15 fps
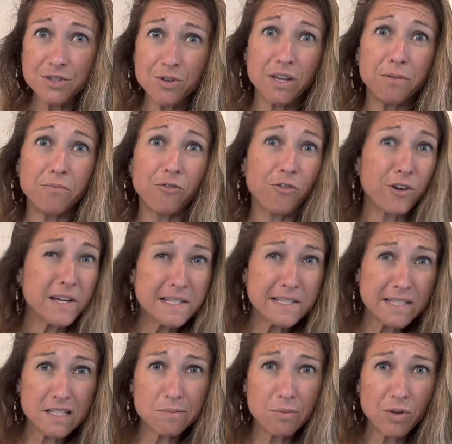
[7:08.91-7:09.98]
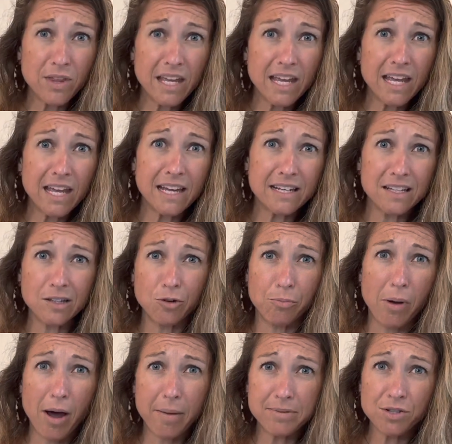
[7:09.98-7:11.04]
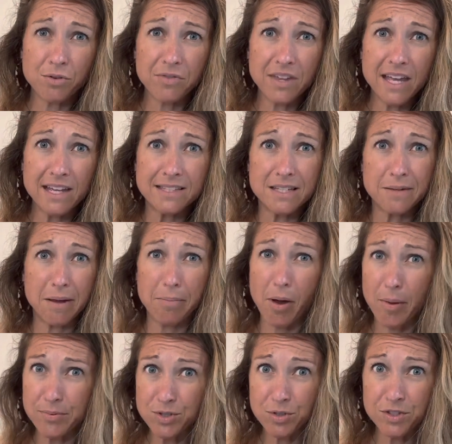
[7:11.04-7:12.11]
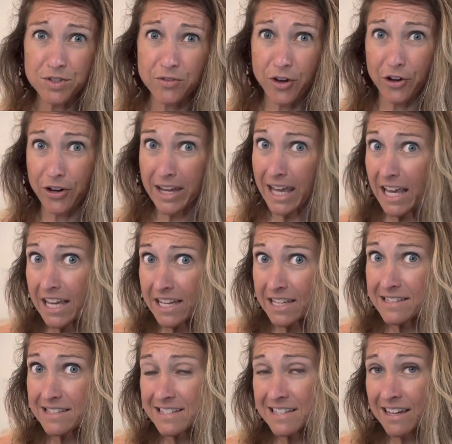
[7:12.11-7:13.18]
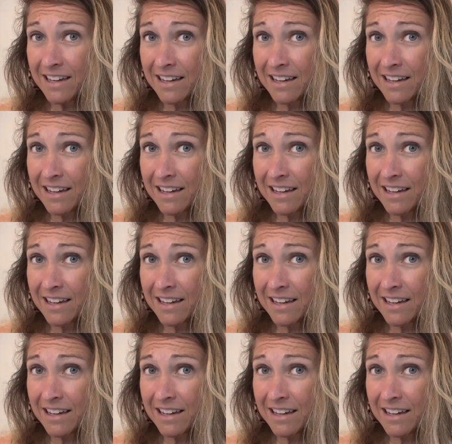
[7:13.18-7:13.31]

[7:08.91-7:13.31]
You can freeze the smoothie into little popsicle things to make popsicles for your kids.